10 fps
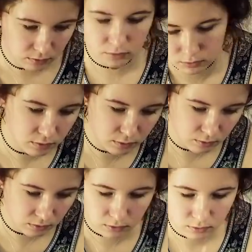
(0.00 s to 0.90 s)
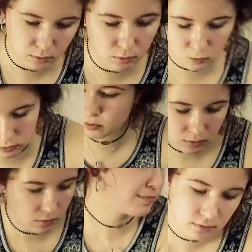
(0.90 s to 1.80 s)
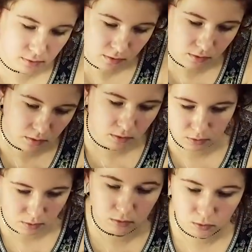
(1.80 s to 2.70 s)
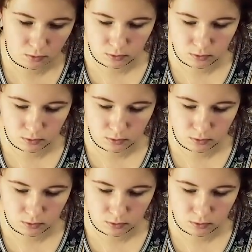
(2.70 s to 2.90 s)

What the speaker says: because I need a stunt Gurdy. So